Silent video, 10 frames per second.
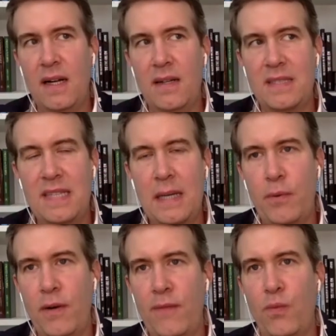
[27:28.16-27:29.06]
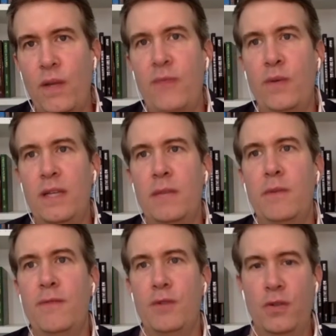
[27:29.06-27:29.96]
standpoint of if we did
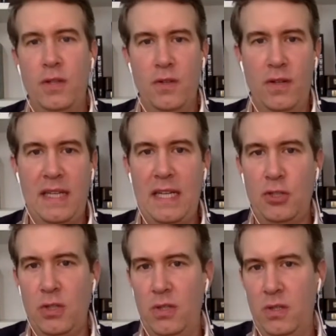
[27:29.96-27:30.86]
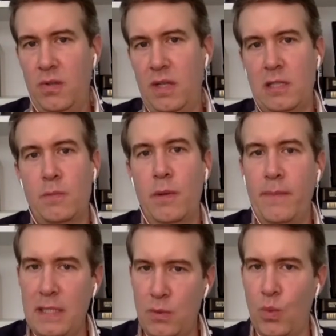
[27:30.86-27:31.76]
move to a new location or a new customer
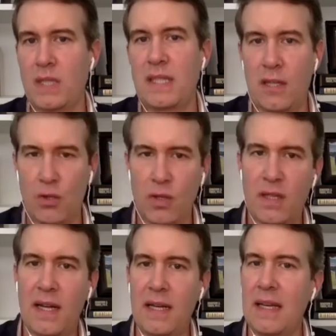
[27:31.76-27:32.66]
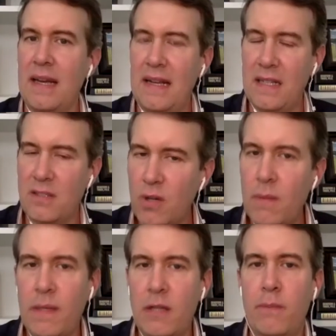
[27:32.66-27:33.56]
base, what does that look like? It's going to
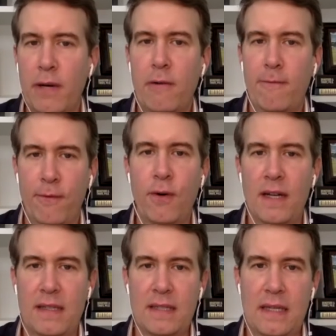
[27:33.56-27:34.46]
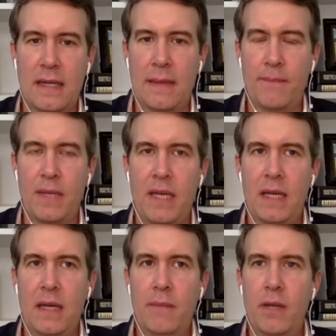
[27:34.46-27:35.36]
make you better for it.
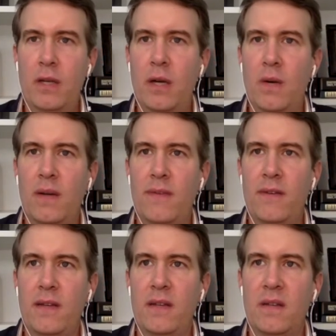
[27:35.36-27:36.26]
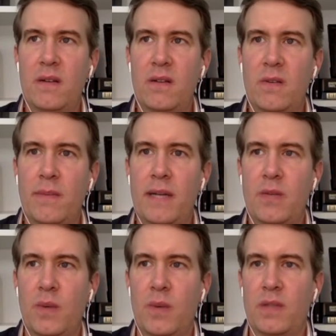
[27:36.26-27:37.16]
But no, if, you know, going back to
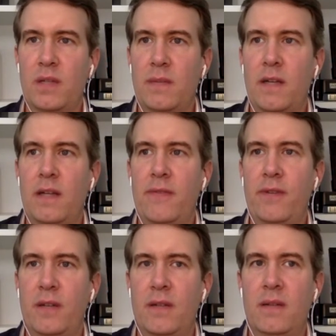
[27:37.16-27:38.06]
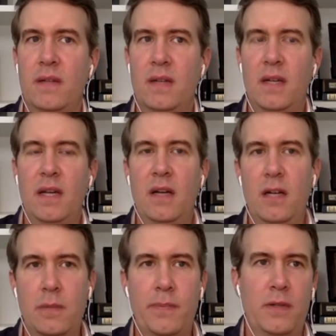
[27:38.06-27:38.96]
what we're talking about, if you're an
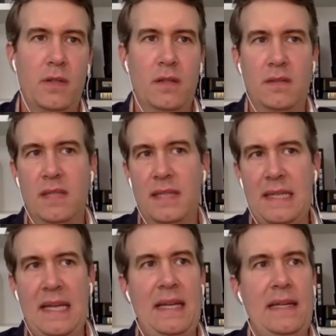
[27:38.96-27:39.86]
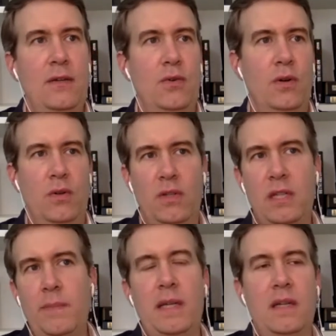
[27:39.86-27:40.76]
entrepreneur today or
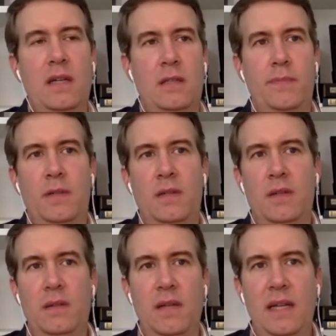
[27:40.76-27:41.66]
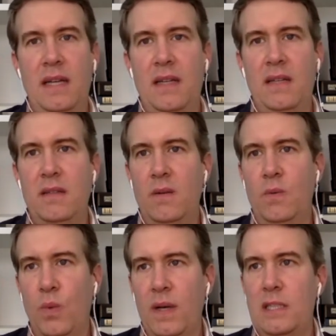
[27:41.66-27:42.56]
looking to be an entrepreneur and you
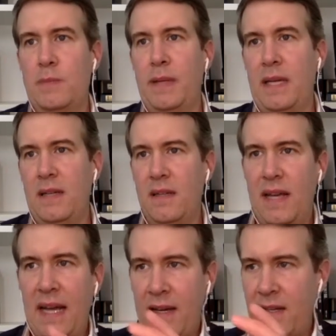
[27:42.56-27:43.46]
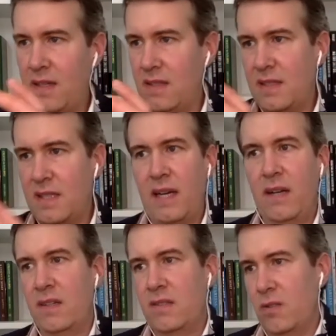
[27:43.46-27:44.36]
want to expand and add in a side
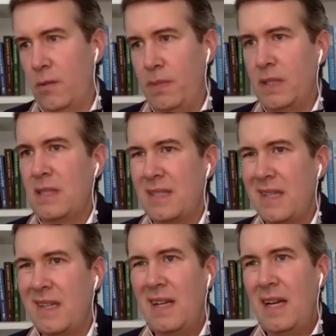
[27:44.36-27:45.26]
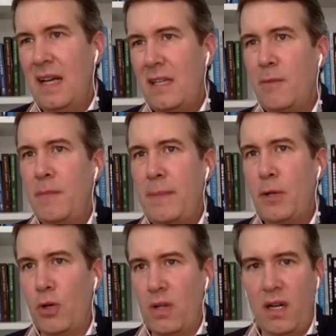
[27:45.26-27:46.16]
hustle or business that, you know, maybe
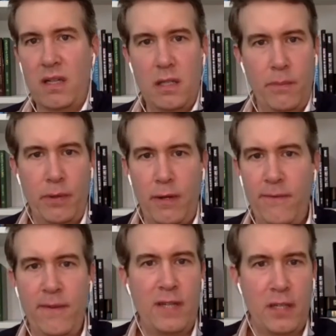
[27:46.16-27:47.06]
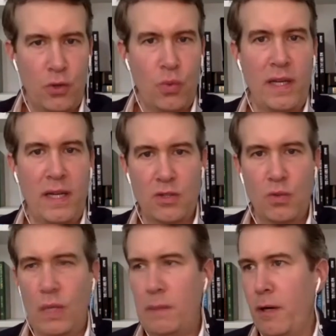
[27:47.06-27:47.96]
early on you can put in 15 to 20 hours a
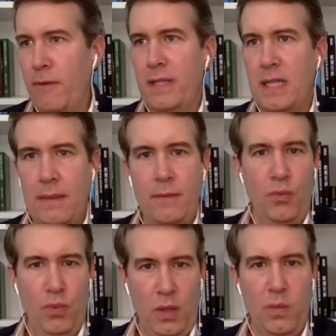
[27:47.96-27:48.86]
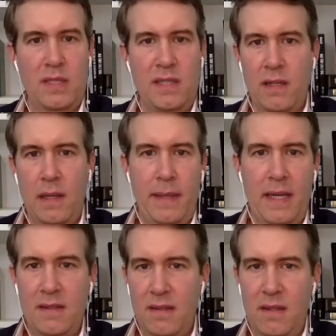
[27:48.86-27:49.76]
week, but over time you really want to scale that
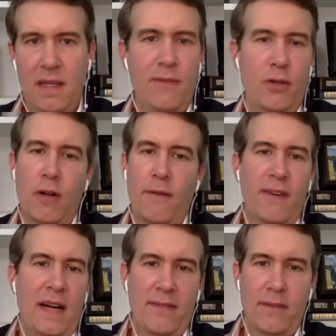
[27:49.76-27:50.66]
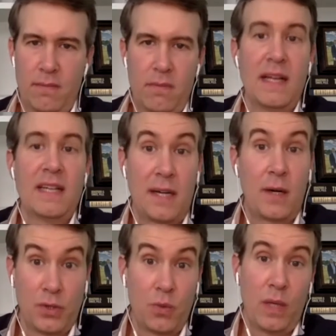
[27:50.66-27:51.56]
back to even call it 5 or less
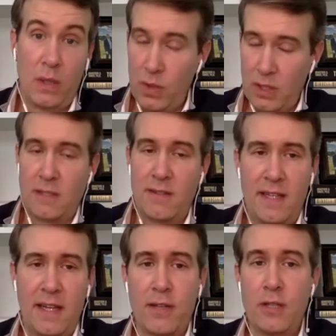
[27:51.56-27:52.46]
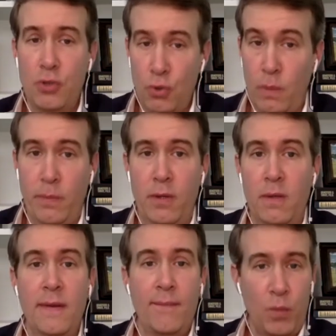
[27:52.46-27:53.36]
hours a week, which is definitely doable
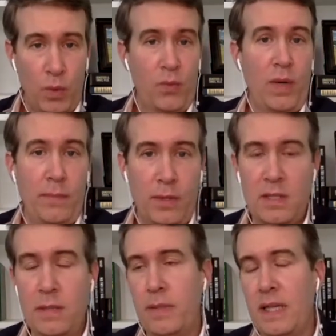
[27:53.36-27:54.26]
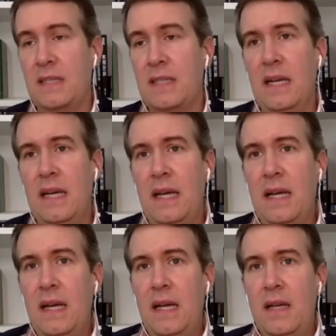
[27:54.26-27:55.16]
with the right person in place.
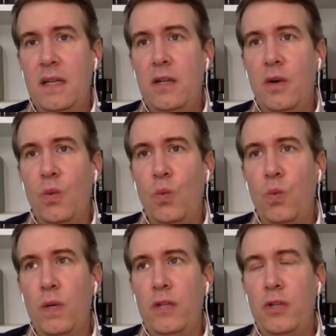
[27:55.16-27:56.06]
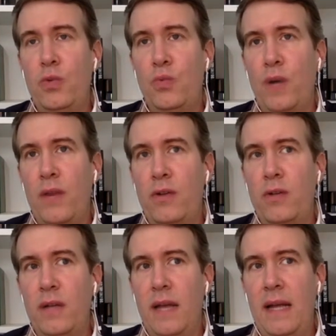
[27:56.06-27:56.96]
You know, wouldn't you
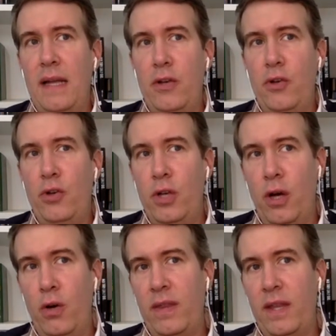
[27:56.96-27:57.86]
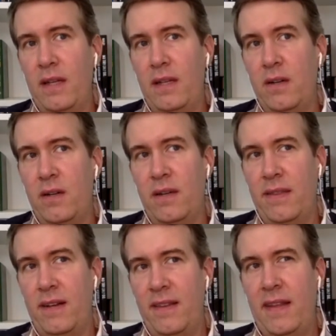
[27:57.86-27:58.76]
rather know that
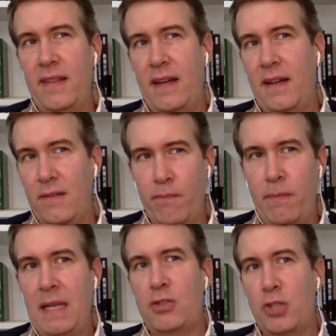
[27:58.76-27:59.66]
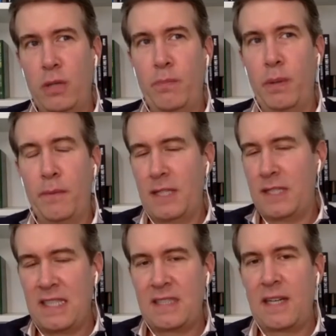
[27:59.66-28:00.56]
that manager you put in
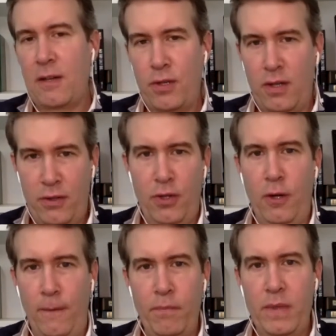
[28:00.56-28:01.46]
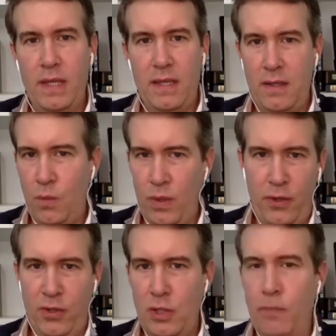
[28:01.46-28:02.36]
place isn't out there on their own with
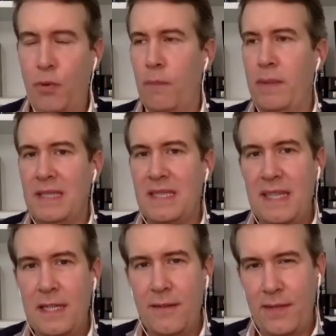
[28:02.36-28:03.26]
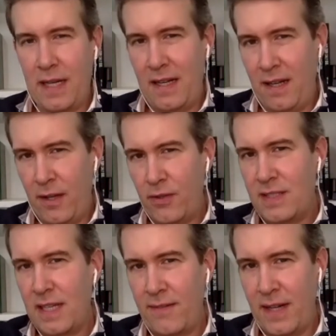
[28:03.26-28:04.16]
your support, but instead you've got another
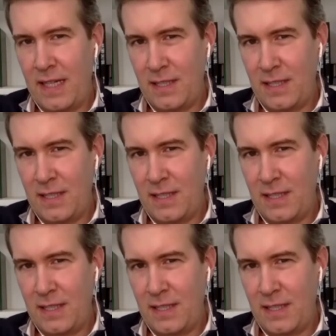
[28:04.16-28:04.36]
set of eyes,